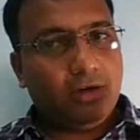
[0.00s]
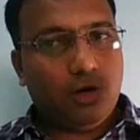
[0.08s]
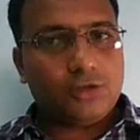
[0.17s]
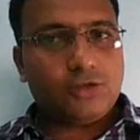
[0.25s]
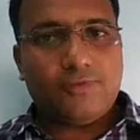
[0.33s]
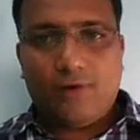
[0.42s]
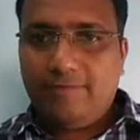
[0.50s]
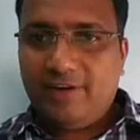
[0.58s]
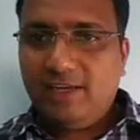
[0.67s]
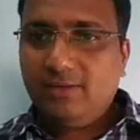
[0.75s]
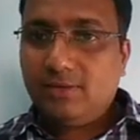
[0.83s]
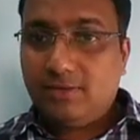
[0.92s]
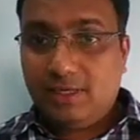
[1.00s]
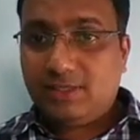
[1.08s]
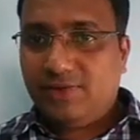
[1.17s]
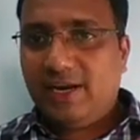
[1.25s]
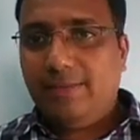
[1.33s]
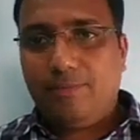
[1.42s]
a lots of confidence. This is
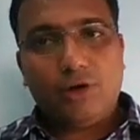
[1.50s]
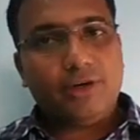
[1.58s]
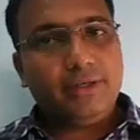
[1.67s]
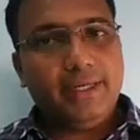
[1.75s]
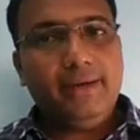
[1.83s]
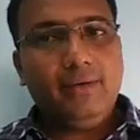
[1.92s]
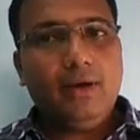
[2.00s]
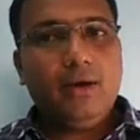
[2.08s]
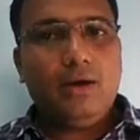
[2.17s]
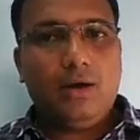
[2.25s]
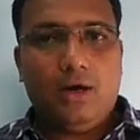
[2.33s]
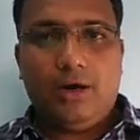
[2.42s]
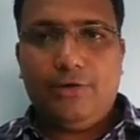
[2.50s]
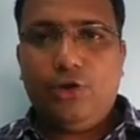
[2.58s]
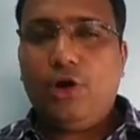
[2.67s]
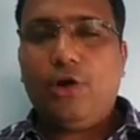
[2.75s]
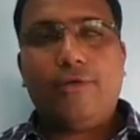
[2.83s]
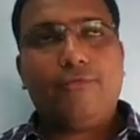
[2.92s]
very important thing.
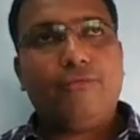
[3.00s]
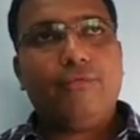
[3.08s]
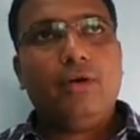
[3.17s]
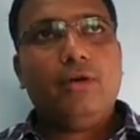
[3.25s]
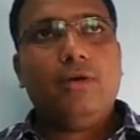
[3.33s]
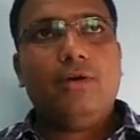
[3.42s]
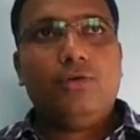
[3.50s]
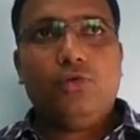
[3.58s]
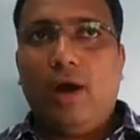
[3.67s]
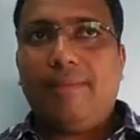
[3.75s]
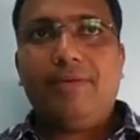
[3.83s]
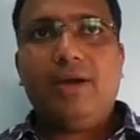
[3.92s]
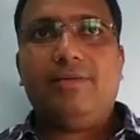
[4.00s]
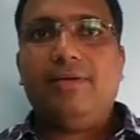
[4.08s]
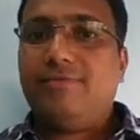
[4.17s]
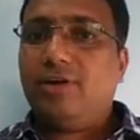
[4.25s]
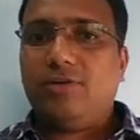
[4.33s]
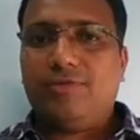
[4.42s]
You have to appear in
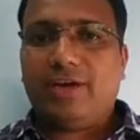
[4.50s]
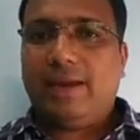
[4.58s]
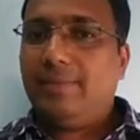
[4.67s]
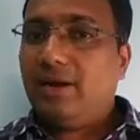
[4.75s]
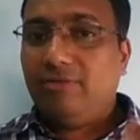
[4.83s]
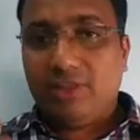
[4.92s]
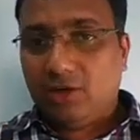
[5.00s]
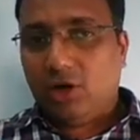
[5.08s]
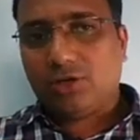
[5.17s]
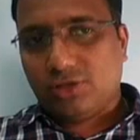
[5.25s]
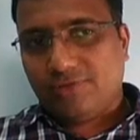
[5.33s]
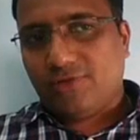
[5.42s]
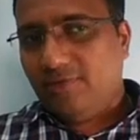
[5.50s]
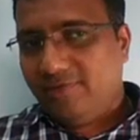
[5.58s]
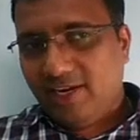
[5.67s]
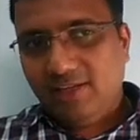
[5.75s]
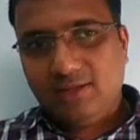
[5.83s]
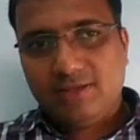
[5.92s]
front of a camera with a lots of
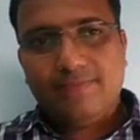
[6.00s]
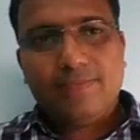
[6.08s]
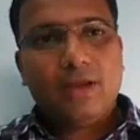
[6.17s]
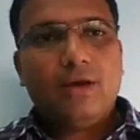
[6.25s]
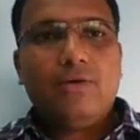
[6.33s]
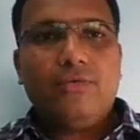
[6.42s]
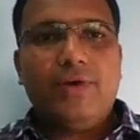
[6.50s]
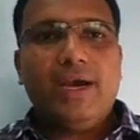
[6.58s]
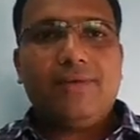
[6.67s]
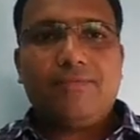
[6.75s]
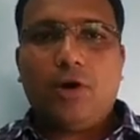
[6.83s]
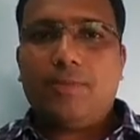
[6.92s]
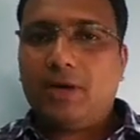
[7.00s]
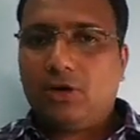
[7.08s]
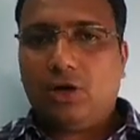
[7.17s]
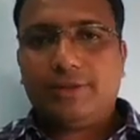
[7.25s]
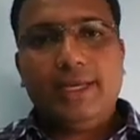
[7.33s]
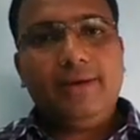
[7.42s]
confidence. Wear proper
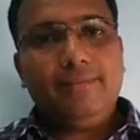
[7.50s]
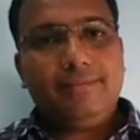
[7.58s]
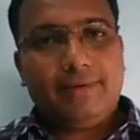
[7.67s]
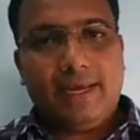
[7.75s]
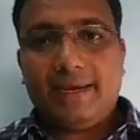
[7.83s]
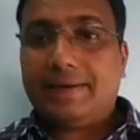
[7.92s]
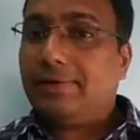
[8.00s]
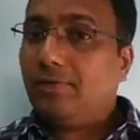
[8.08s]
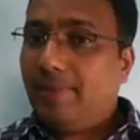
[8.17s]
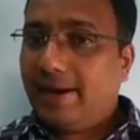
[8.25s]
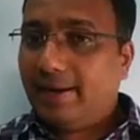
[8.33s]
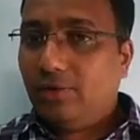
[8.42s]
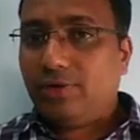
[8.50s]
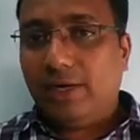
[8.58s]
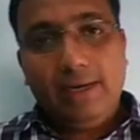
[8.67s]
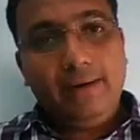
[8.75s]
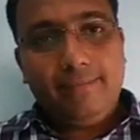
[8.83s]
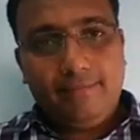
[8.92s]
clothing. Take care of background
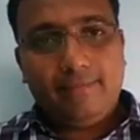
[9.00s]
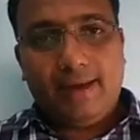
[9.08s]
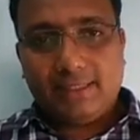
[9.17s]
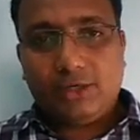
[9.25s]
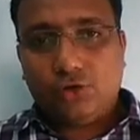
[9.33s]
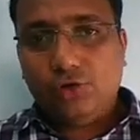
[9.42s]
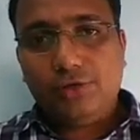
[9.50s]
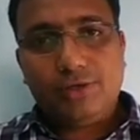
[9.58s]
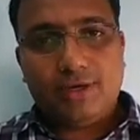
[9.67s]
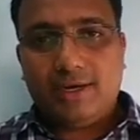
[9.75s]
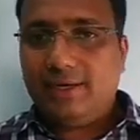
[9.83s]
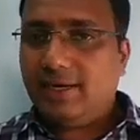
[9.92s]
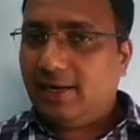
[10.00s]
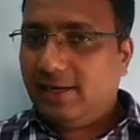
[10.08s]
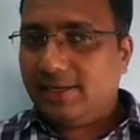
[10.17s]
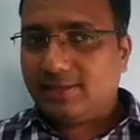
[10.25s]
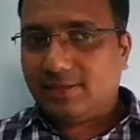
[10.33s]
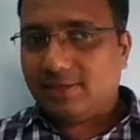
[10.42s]
color. As I told in earlier
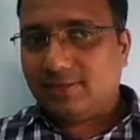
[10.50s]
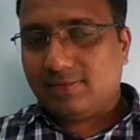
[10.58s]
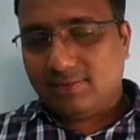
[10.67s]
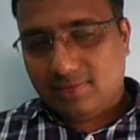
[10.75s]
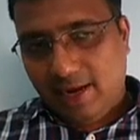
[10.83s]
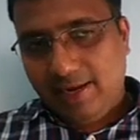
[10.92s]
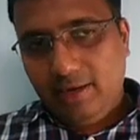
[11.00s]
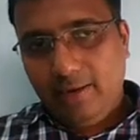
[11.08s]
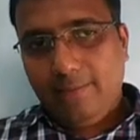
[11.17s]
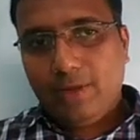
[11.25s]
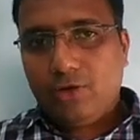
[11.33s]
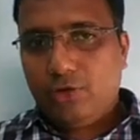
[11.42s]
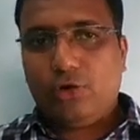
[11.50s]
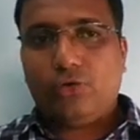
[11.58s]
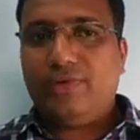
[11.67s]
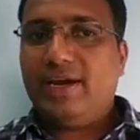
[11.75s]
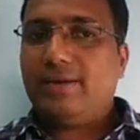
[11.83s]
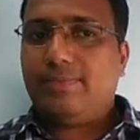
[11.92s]
slide, you have to
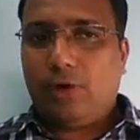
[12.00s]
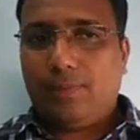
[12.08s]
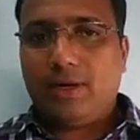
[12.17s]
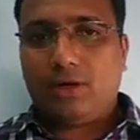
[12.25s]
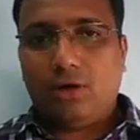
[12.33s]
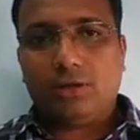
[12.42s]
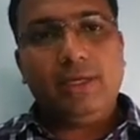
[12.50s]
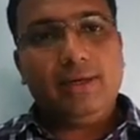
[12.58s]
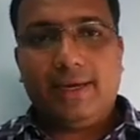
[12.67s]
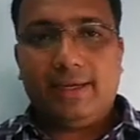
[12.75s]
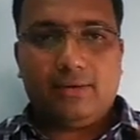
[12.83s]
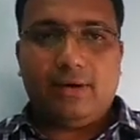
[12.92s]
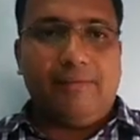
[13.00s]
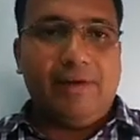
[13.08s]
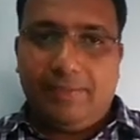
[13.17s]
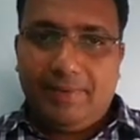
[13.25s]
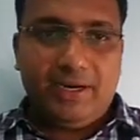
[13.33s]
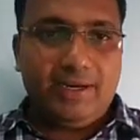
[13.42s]
wear a proper clothing. Like I will
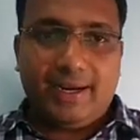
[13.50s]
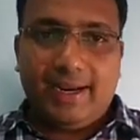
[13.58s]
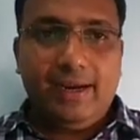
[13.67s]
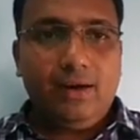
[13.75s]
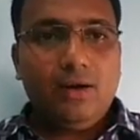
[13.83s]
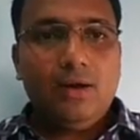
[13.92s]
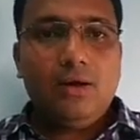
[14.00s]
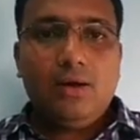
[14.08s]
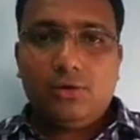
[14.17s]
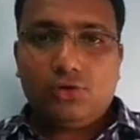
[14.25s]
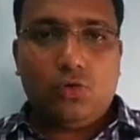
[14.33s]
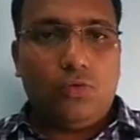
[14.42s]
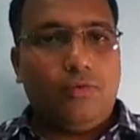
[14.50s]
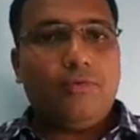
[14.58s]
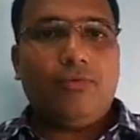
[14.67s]
repeat it again. So